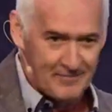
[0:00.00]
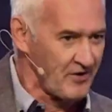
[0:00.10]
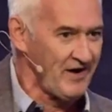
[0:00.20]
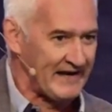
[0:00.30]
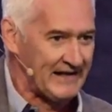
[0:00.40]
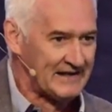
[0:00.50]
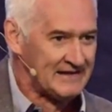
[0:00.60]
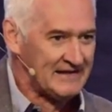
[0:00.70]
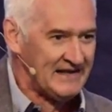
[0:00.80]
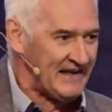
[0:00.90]
Am I right?
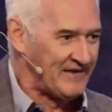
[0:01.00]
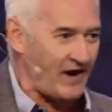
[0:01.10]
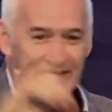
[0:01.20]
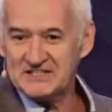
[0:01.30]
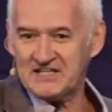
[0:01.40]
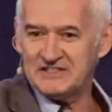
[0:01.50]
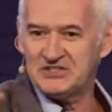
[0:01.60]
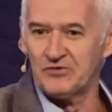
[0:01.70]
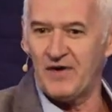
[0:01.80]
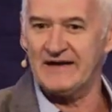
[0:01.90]
If I had to say
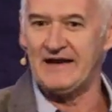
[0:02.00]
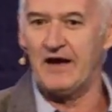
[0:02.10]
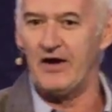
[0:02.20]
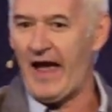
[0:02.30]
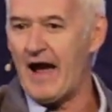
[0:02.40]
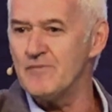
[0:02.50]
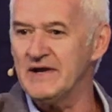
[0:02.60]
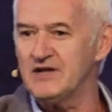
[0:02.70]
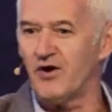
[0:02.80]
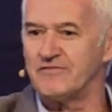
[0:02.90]
to you right now, how
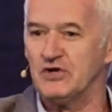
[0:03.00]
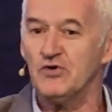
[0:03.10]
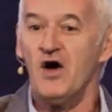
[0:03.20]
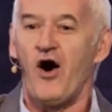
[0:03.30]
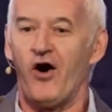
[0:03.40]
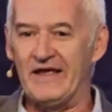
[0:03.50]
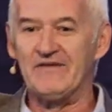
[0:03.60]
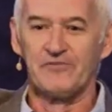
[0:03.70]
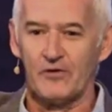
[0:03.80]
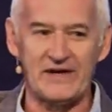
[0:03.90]
many of you are
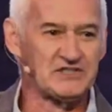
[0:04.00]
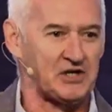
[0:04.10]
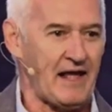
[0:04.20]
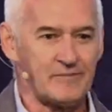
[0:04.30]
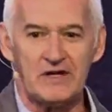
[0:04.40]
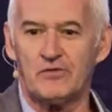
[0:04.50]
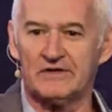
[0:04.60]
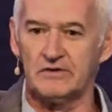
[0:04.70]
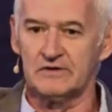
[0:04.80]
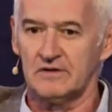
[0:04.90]
influential? How many will
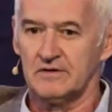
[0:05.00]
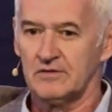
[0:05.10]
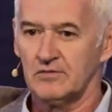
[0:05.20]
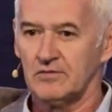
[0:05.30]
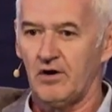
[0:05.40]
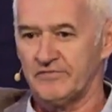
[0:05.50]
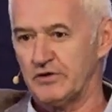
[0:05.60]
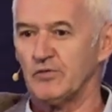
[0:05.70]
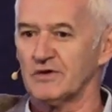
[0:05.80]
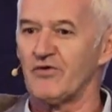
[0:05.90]
you, of
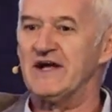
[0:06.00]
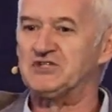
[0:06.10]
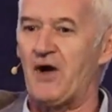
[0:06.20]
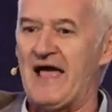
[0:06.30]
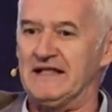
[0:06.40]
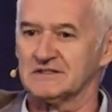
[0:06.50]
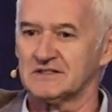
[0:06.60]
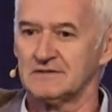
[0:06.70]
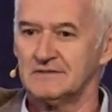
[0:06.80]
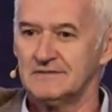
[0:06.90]
you will raise your
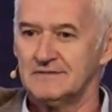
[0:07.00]
hands?